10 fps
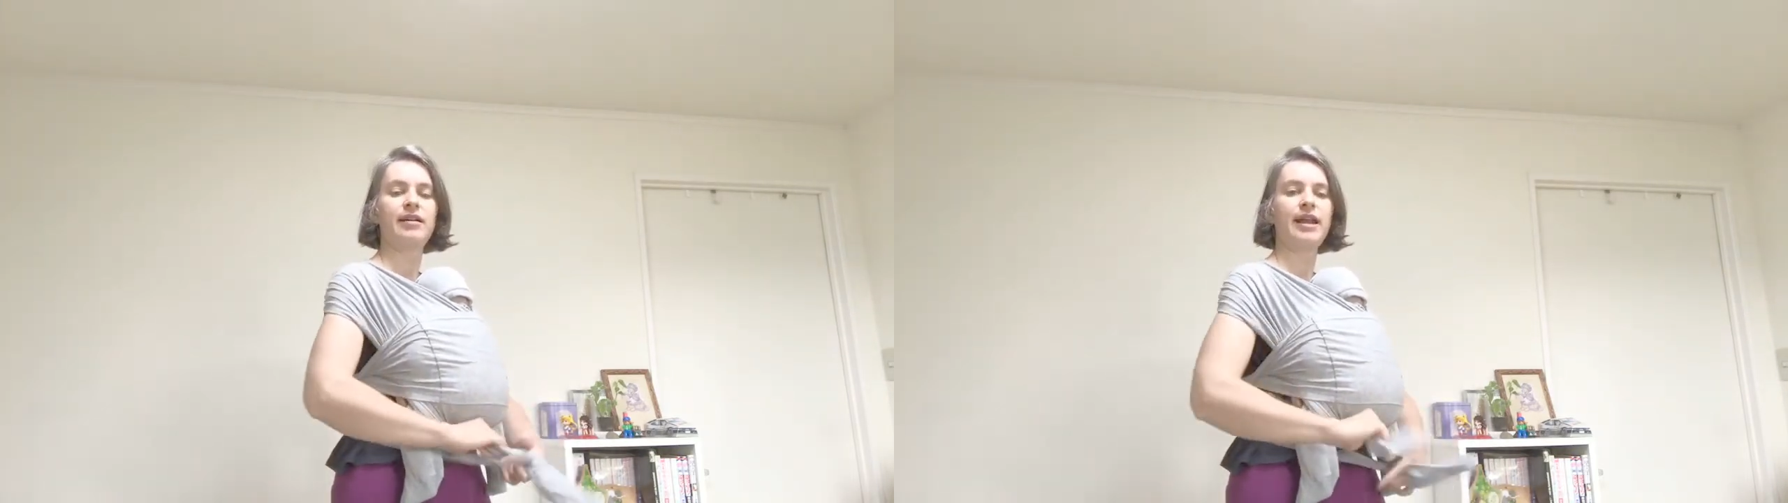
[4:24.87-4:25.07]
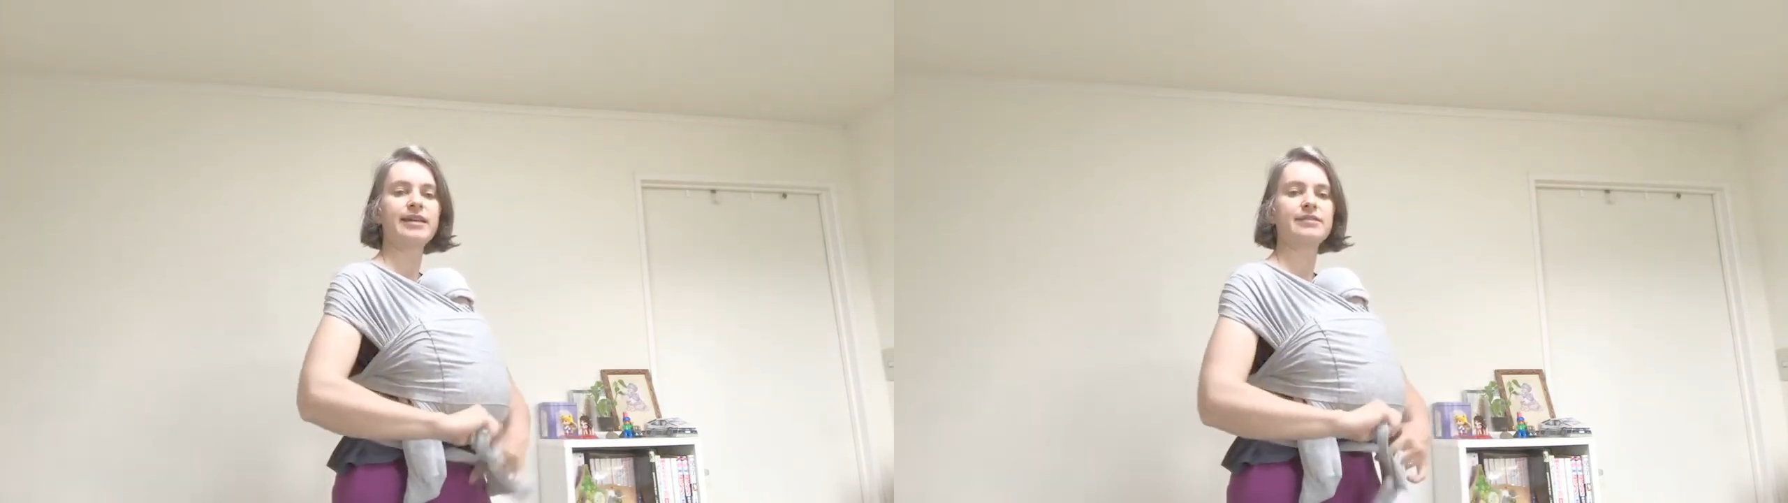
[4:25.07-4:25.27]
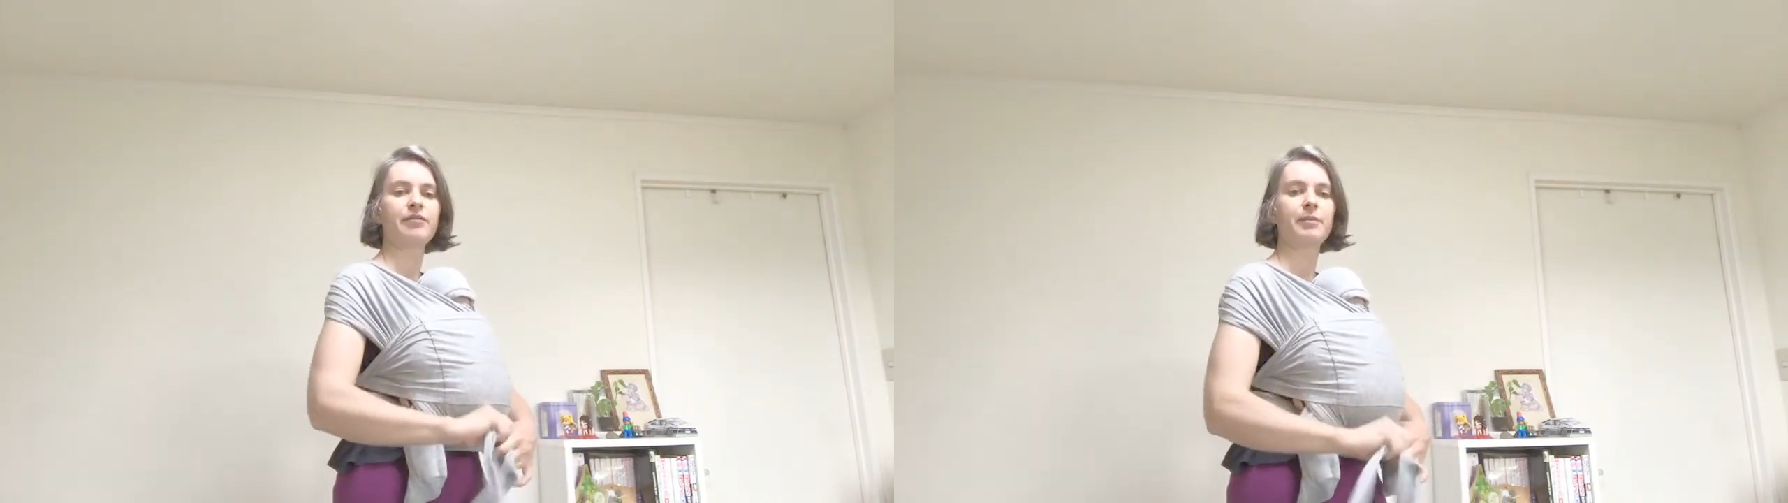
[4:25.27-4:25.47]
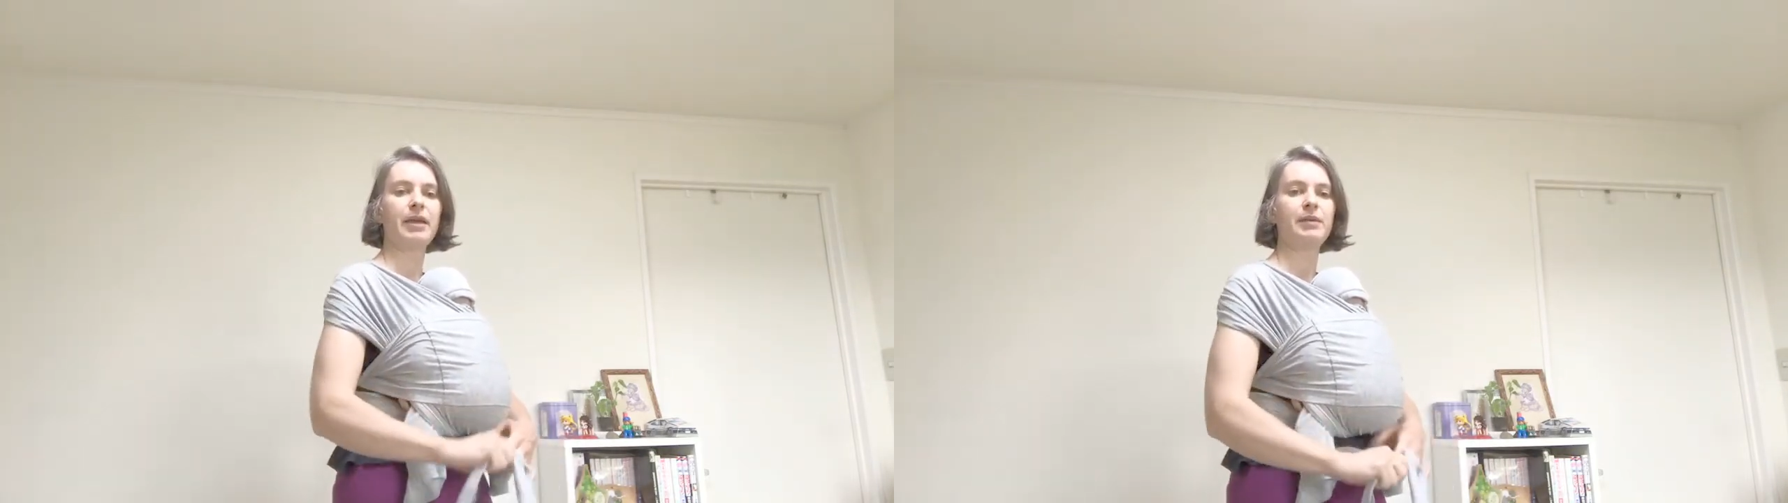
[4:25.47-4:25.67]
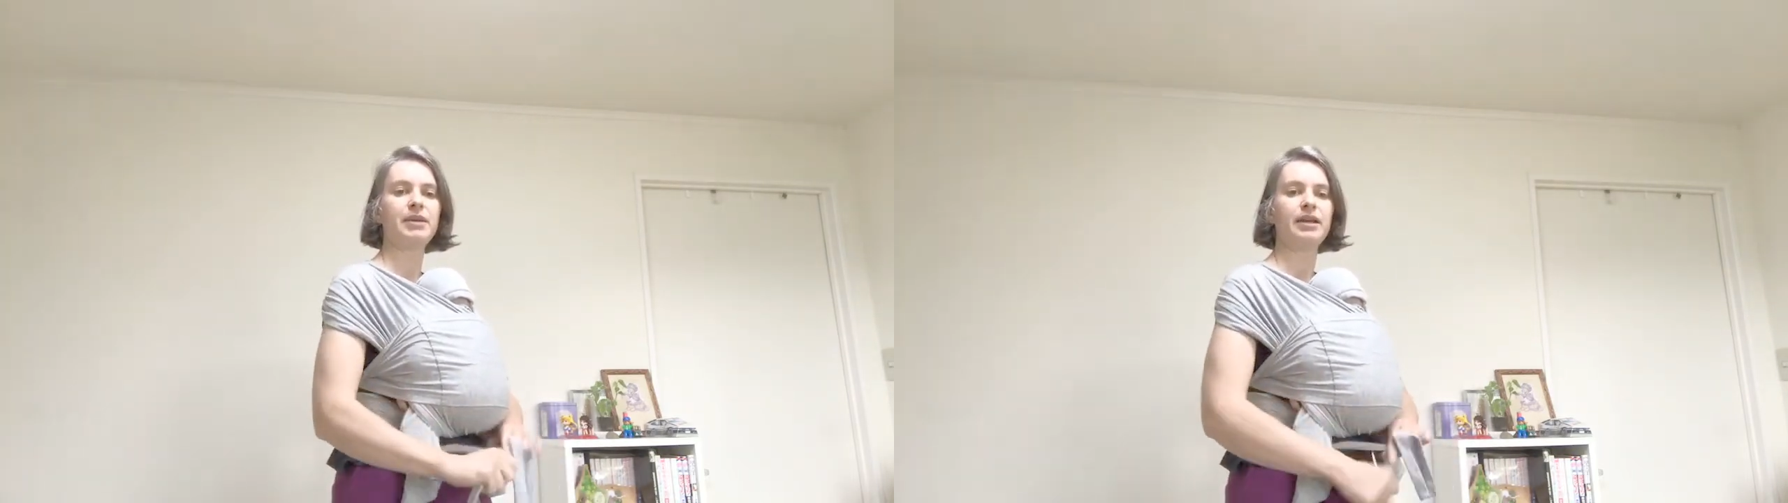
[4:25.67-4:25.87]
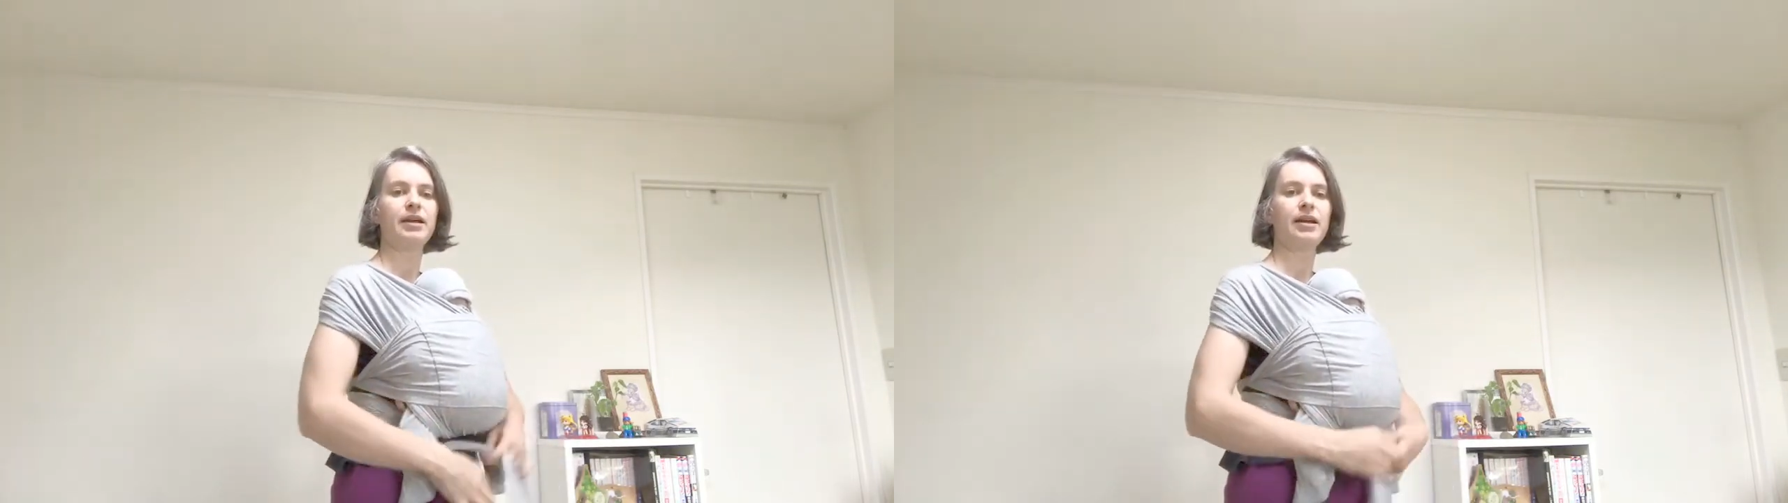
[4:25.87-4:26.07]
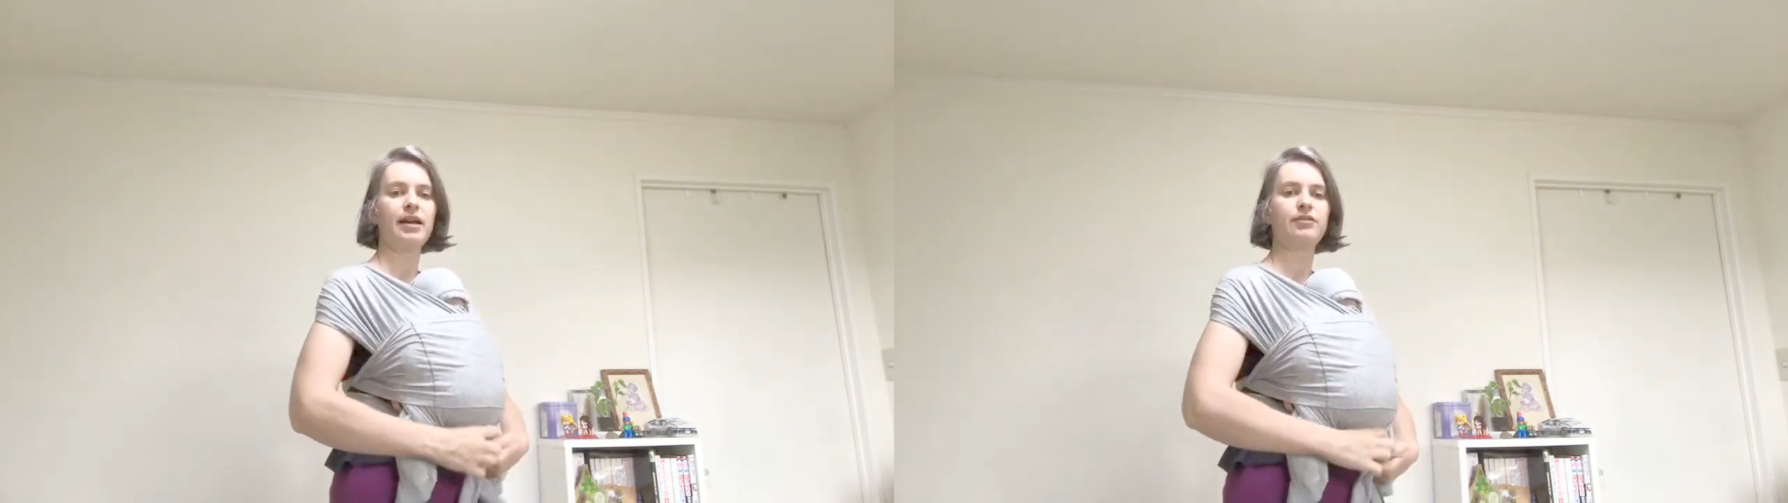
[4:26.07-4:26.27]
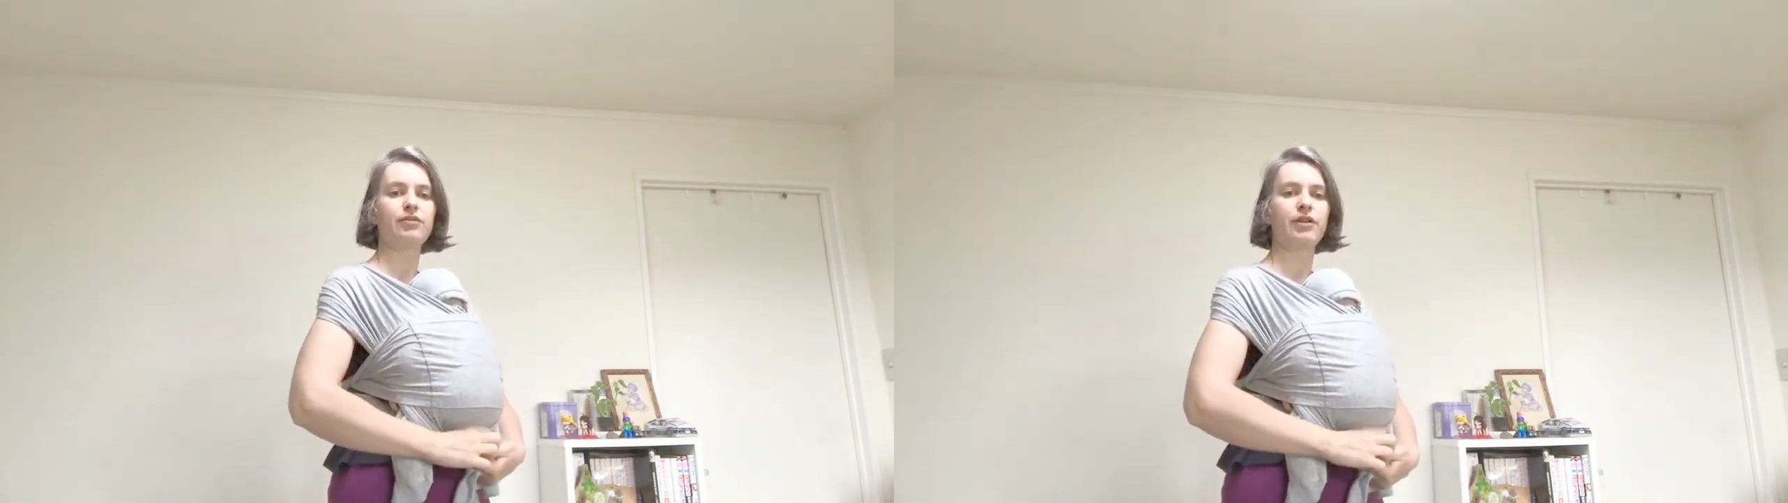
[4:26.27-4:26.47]
legs of the baby
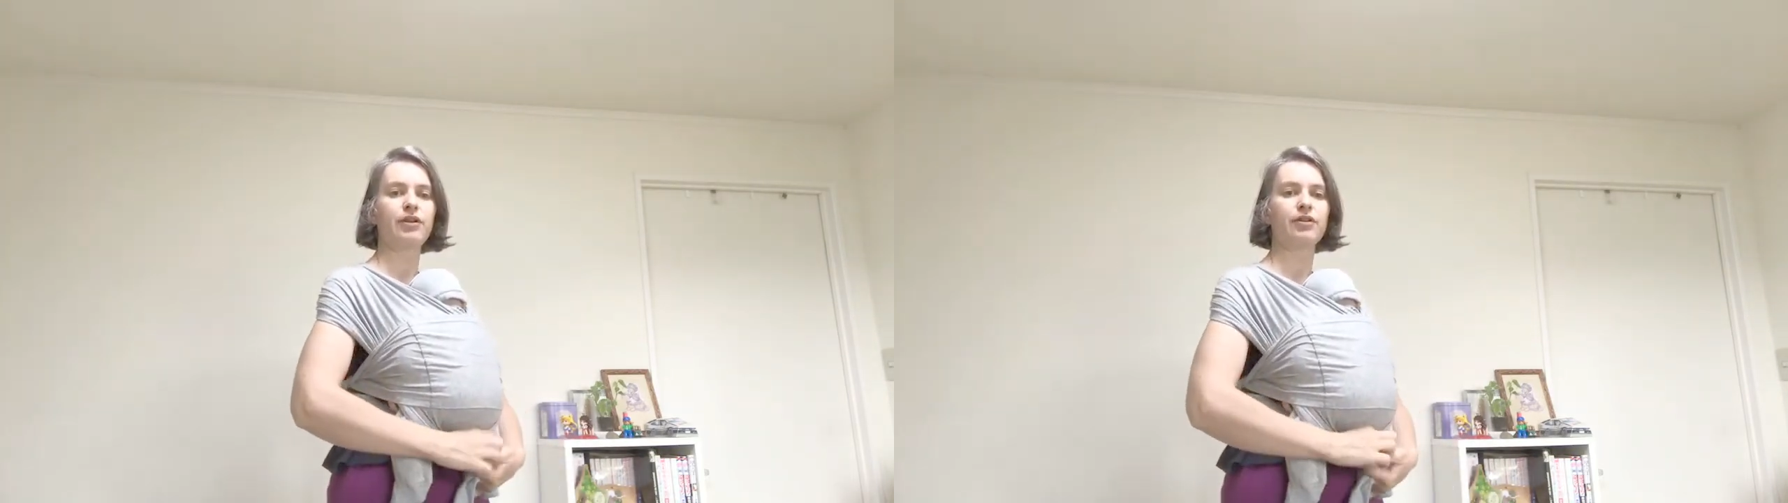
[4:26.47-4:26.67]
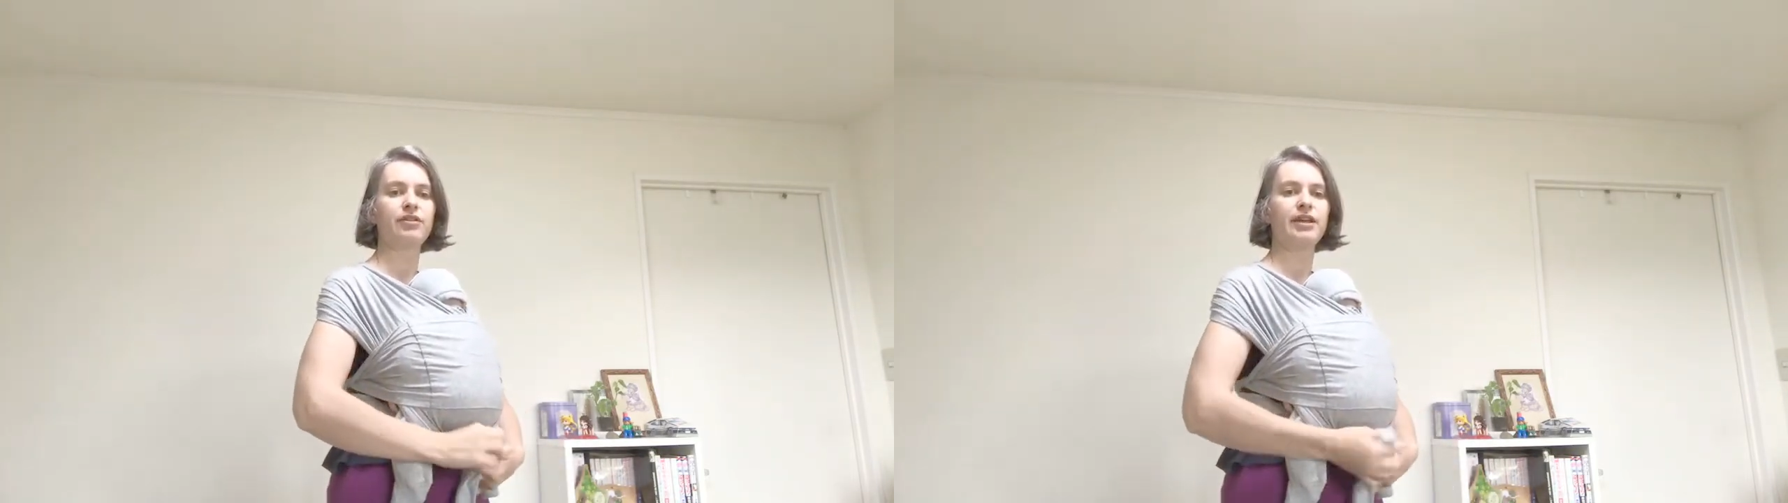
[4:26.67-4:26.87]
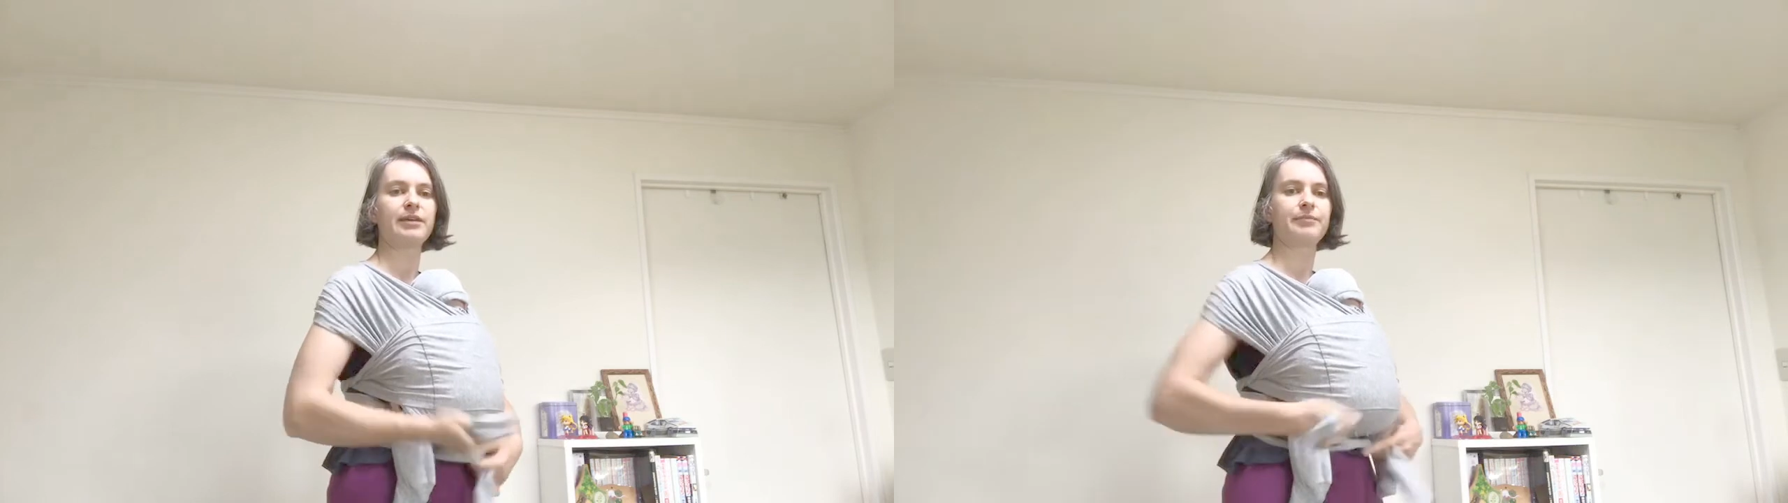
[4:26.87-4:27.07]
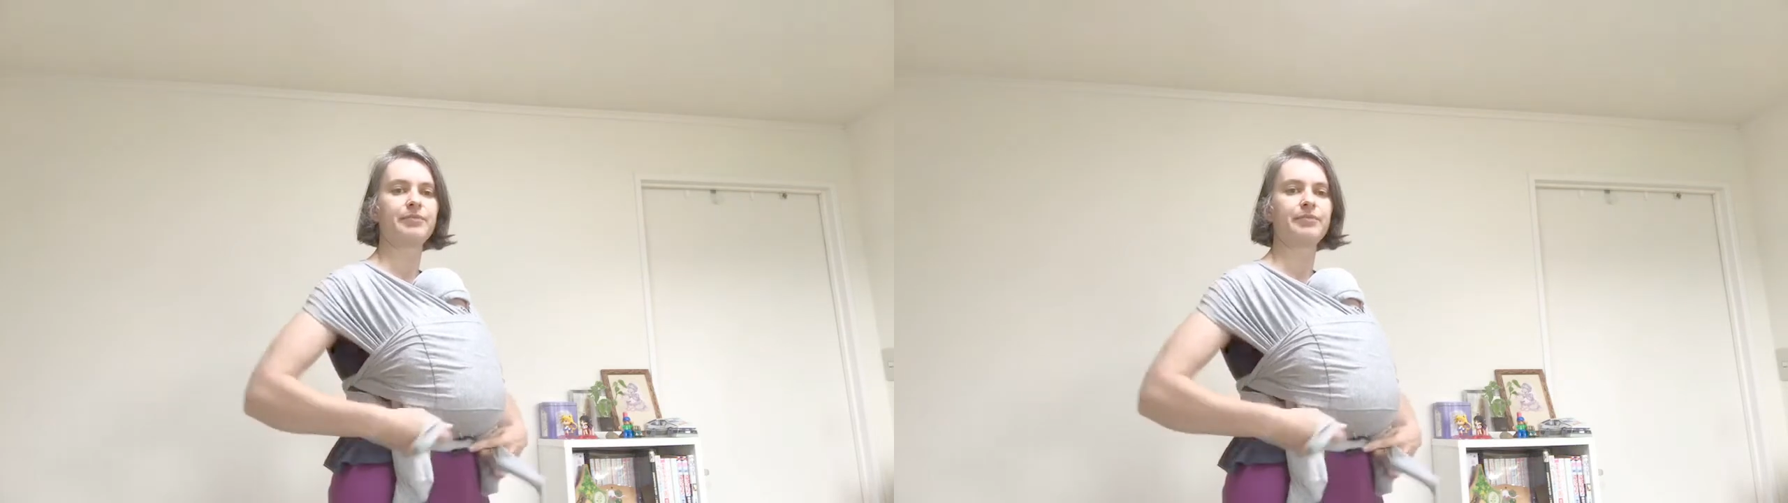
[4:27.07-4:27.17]
and do the knot here.